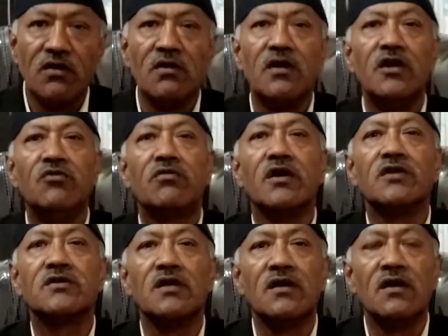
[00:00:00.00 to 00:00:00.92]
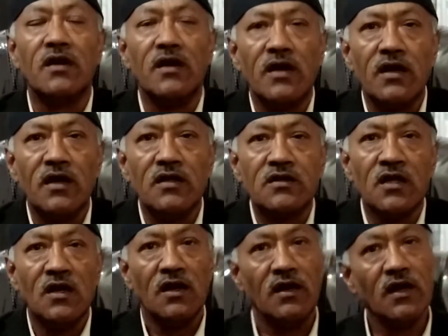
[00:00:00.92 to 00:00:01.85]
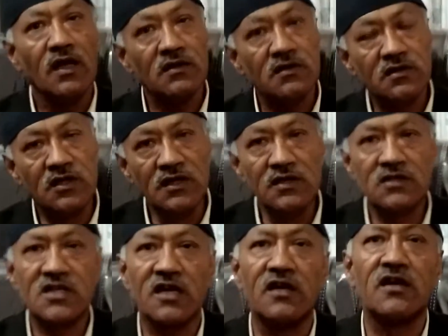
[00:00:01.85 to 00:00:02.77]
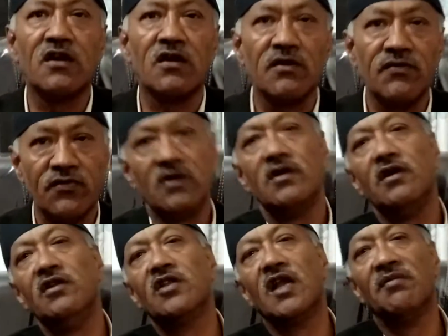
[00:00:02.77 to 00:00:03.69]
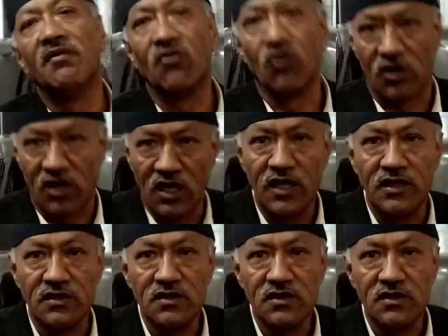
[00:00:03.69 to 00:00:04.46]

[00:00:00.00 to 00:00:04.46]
education, health. Nothing is taken care of in the name of Gorkhaland.